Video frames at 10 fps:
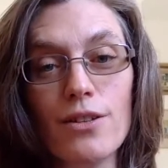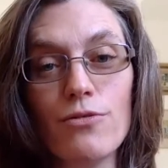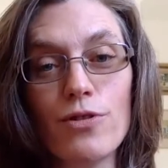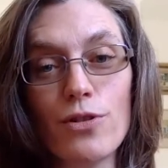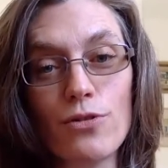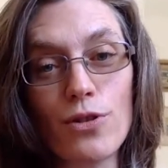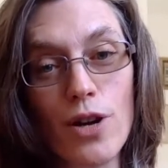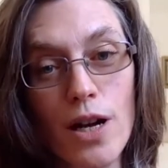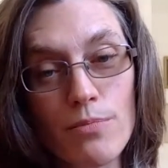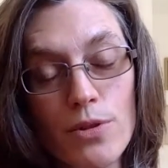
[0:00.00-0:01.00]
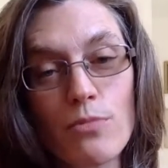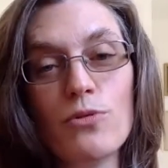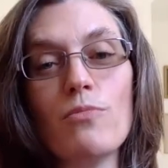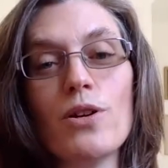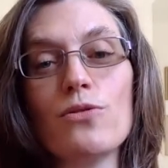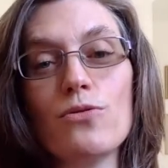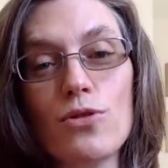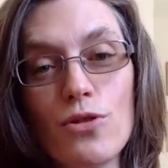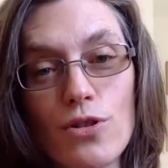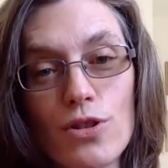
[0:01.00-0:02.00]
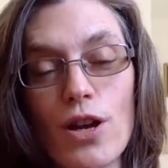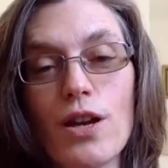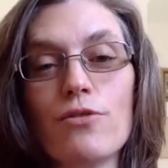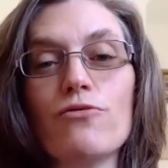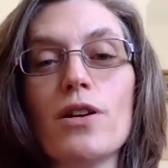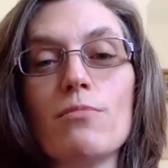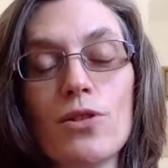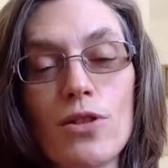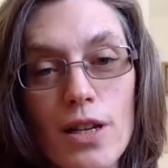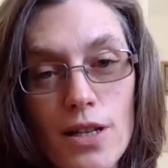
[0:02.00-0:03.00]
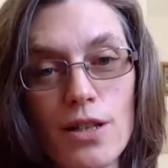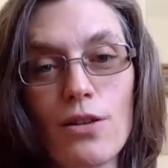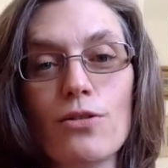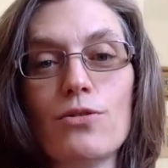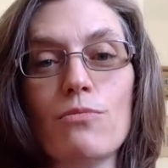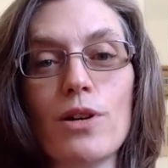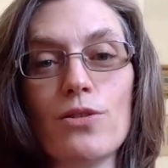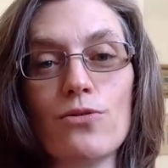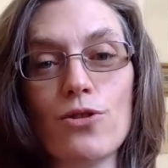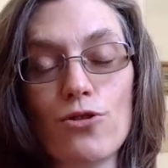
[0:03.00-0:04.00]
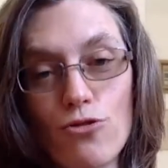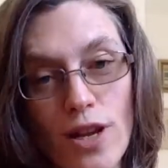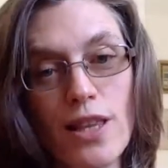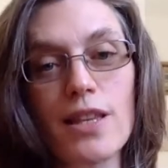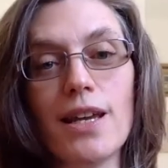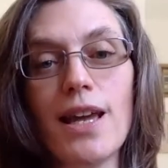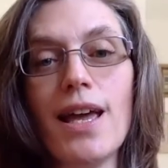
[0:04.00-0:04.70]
You feel your abdominal muscles, your diaphragm, your intercostal muscles strengthening.